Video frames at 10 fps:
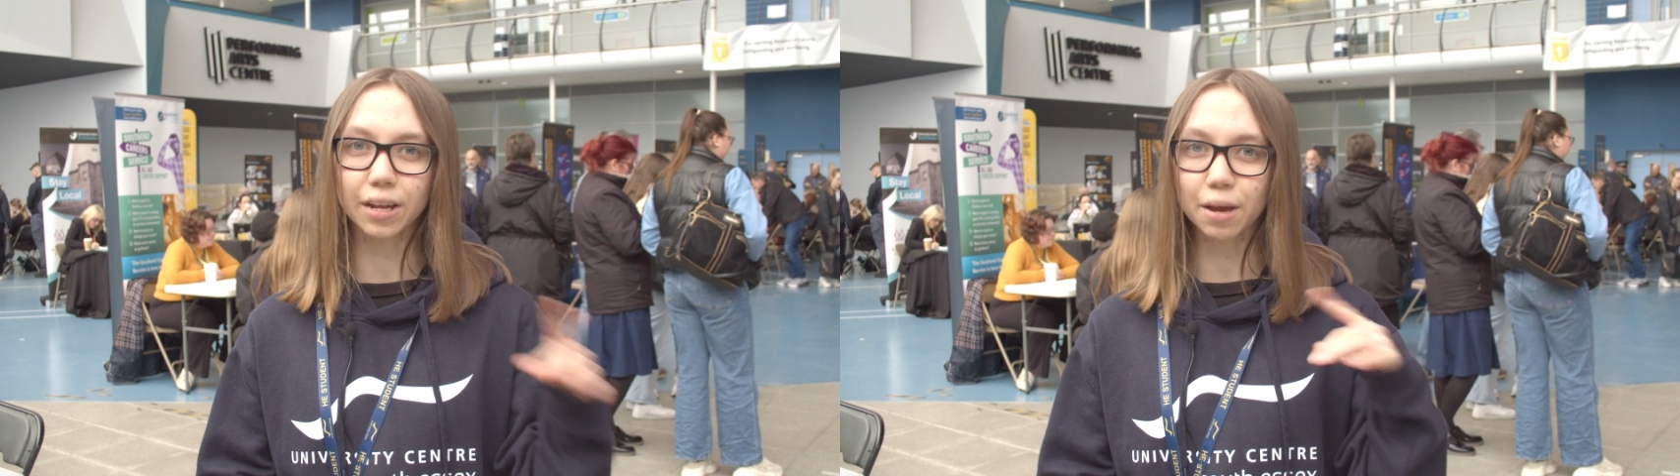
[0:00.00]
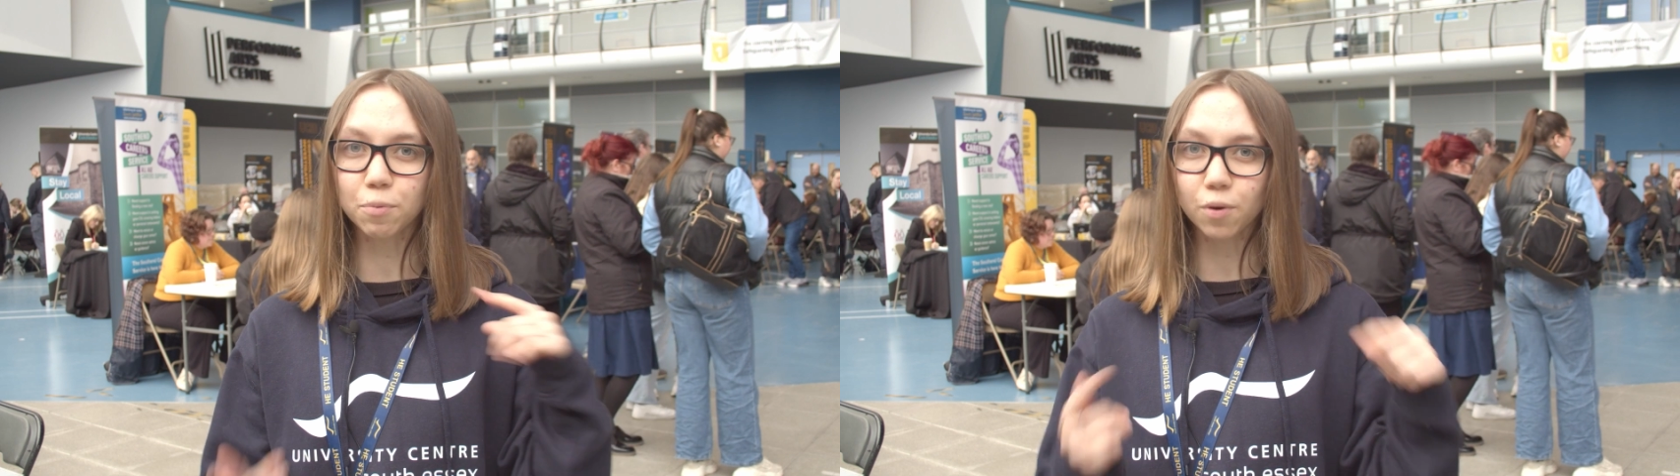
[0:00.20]

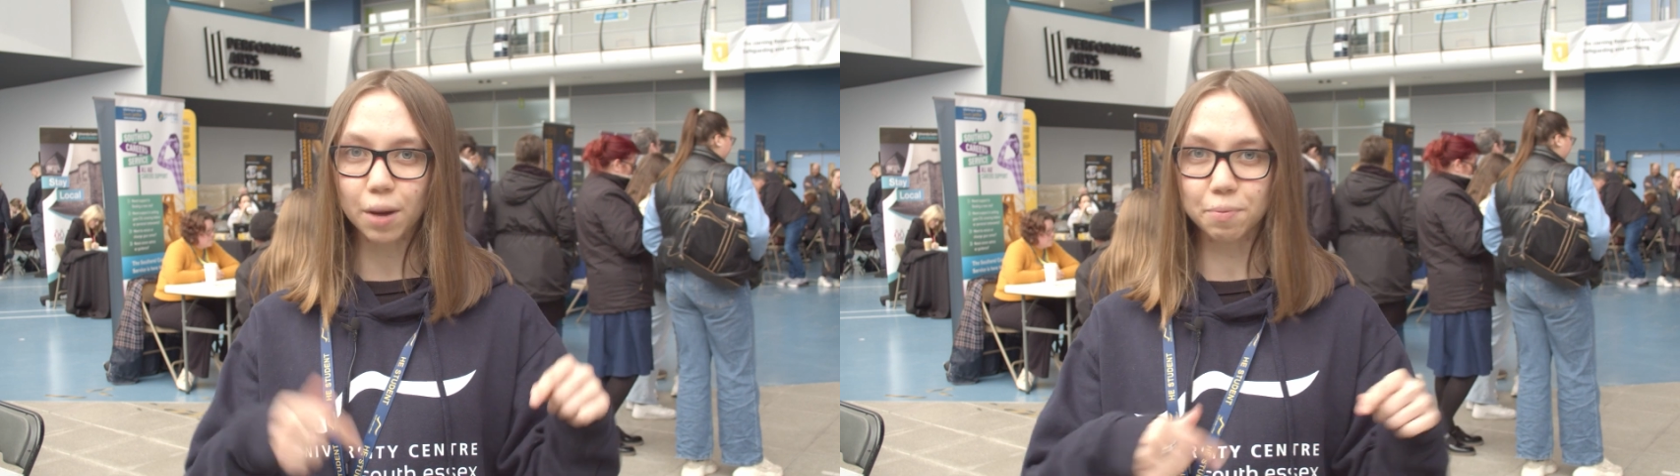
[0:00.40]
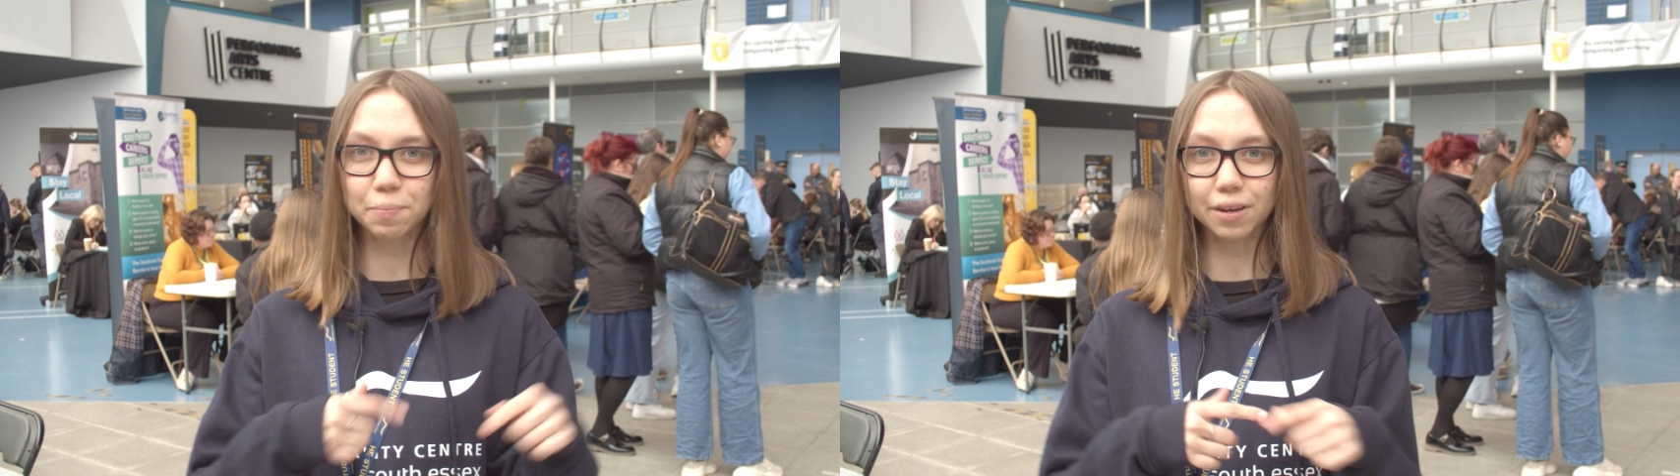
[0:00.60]
and they brought
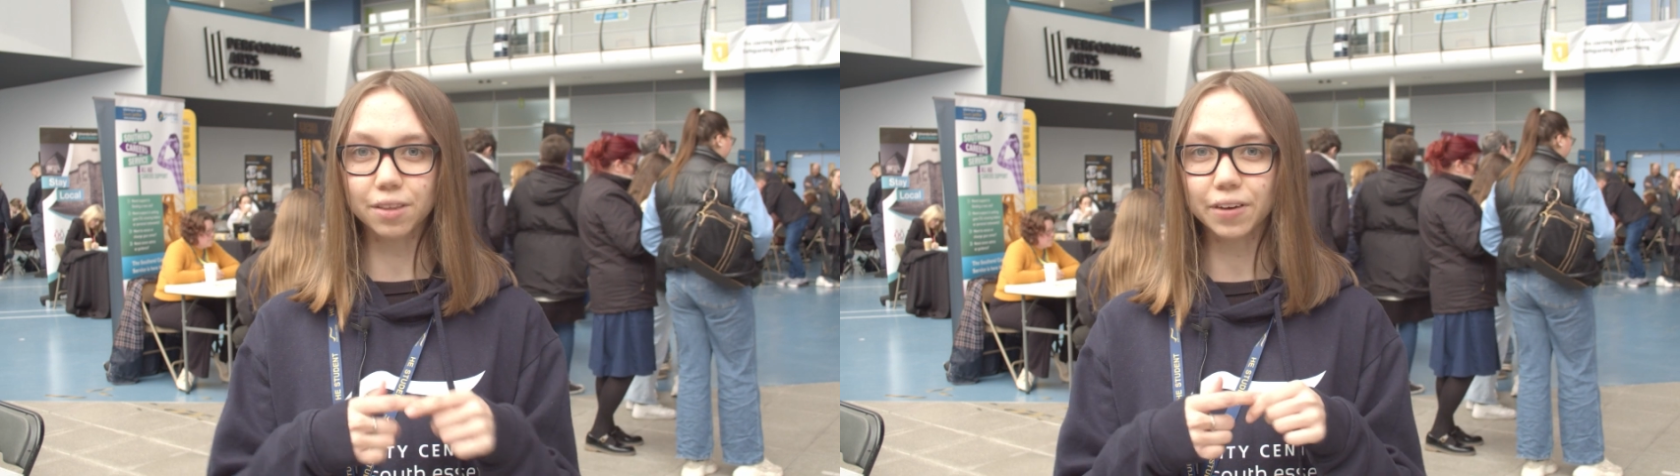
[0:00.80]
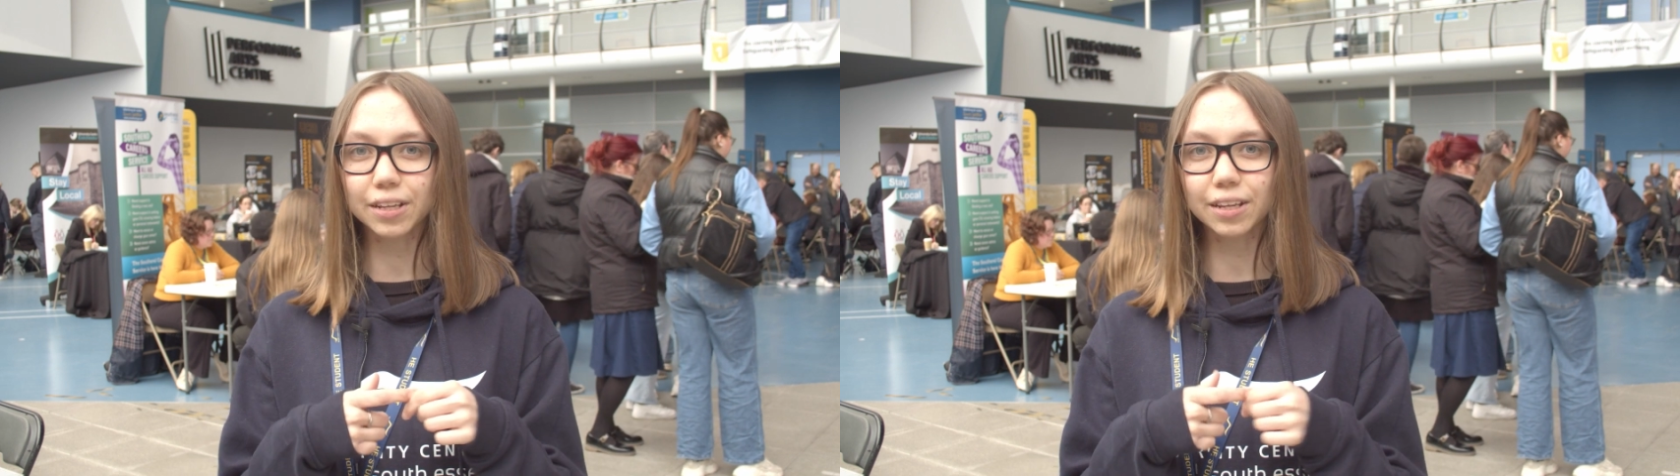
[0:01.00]
up about
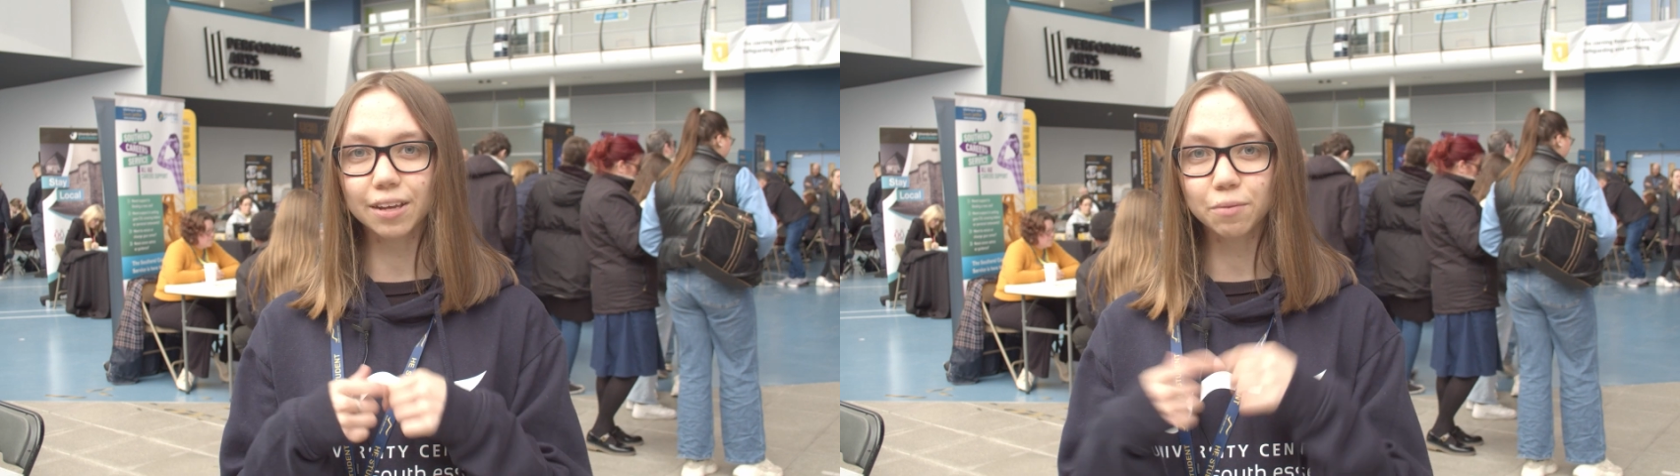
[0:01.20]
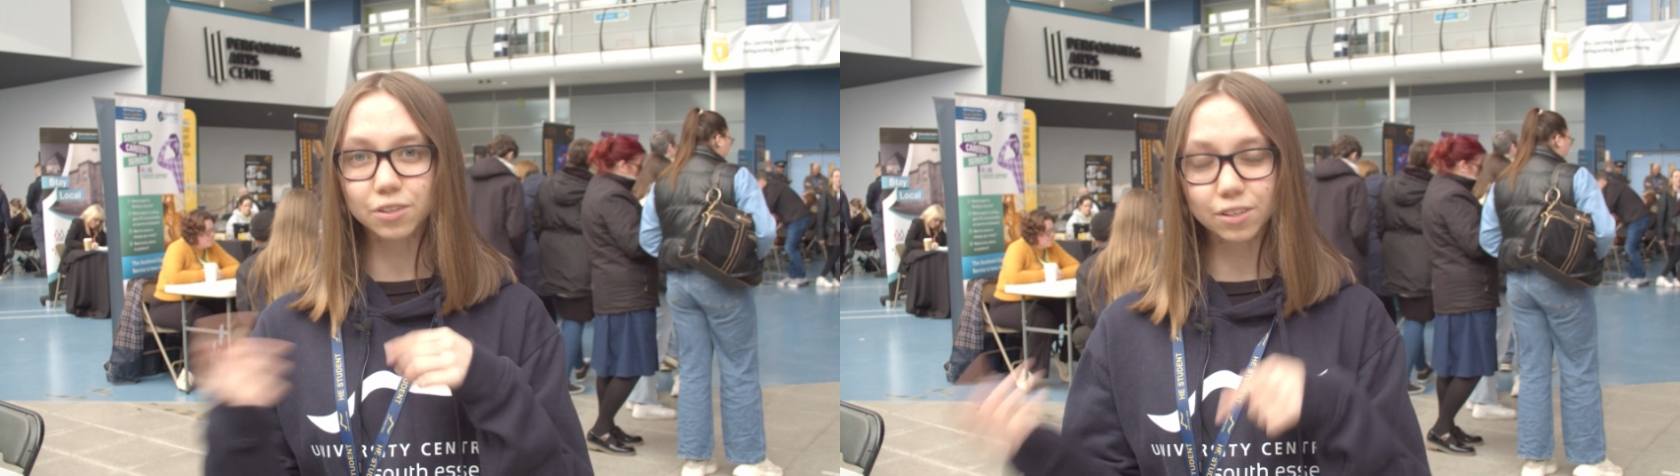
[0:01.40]
the fact that
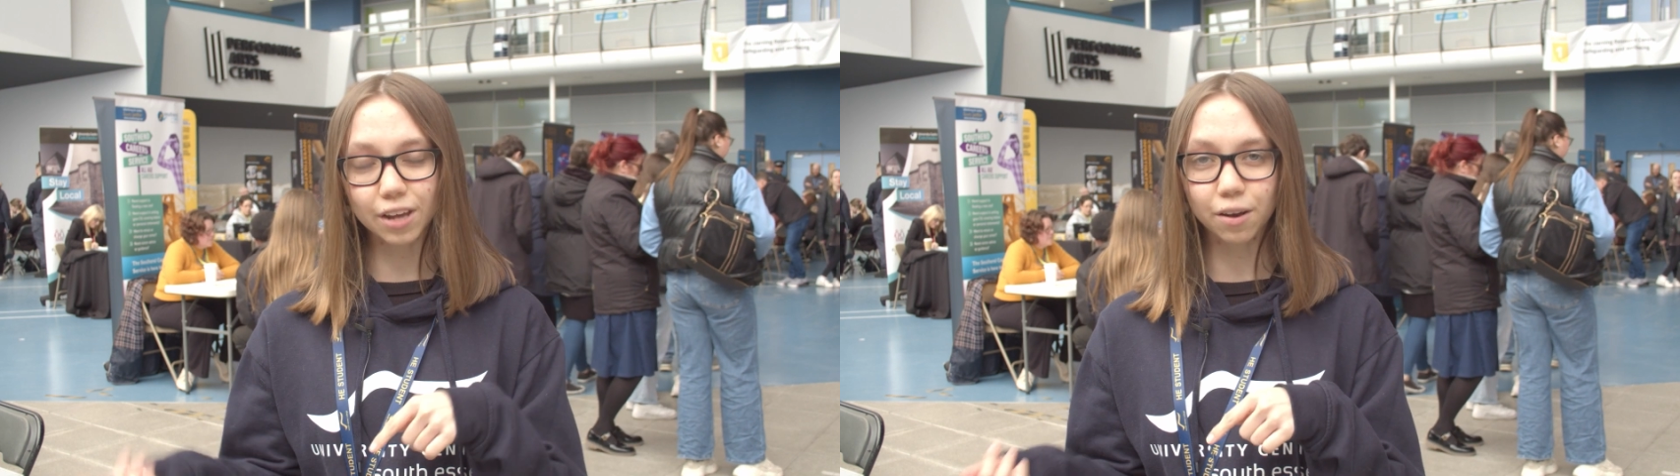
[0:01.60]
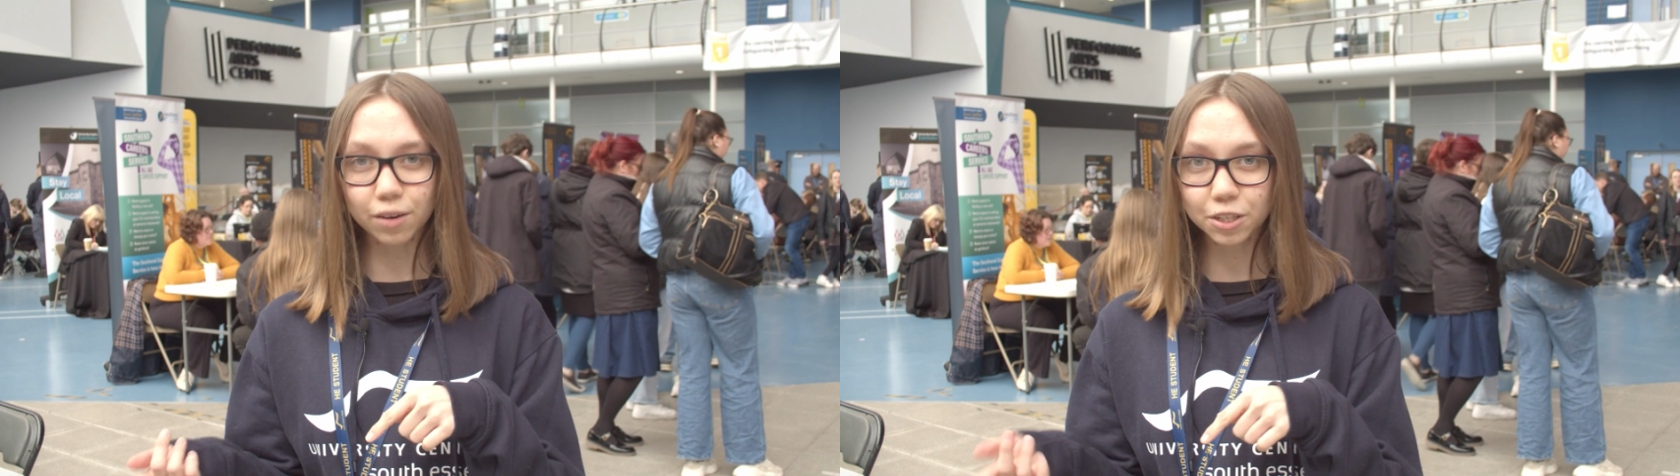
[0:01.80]
there was a
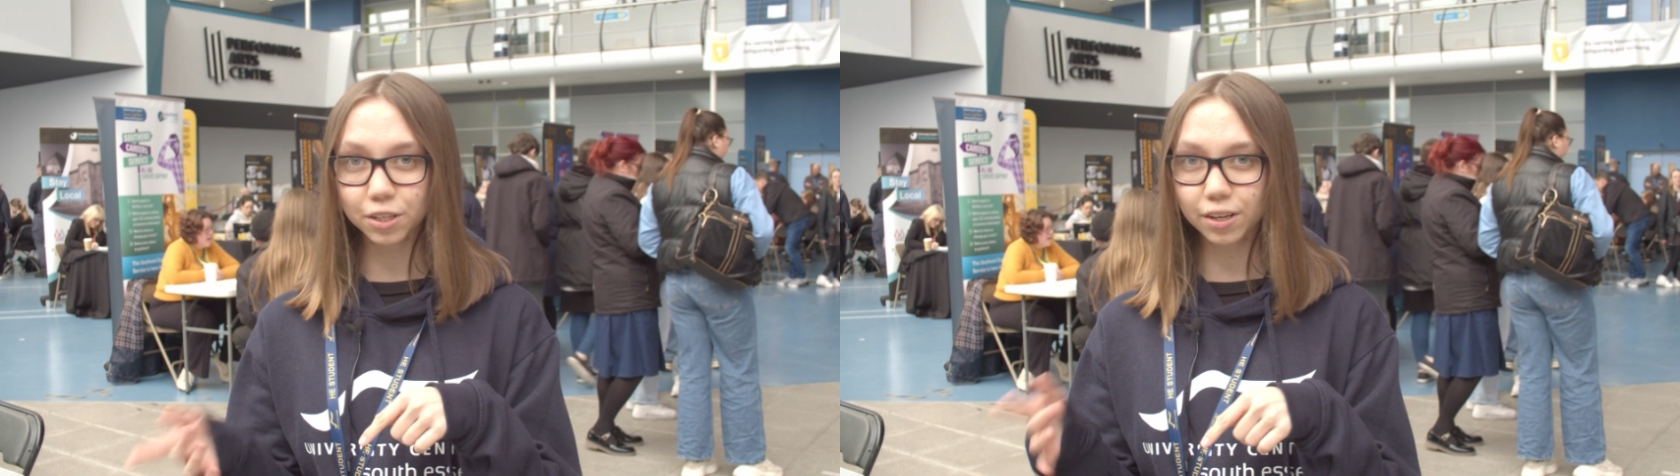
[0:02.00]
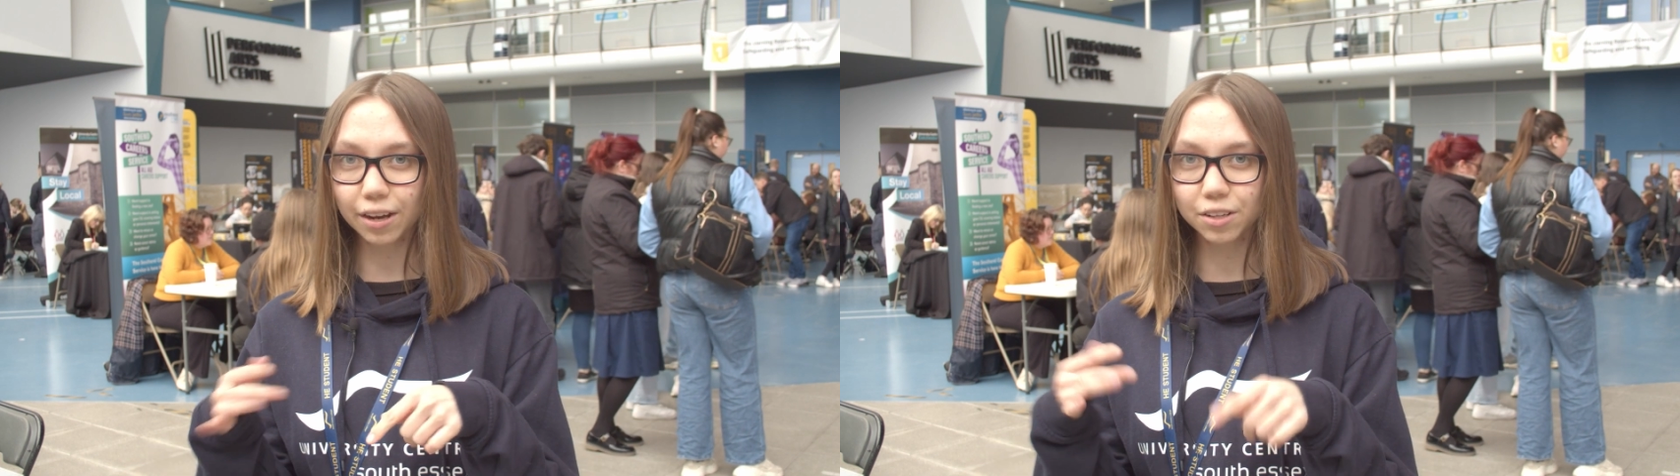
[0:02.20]
psychology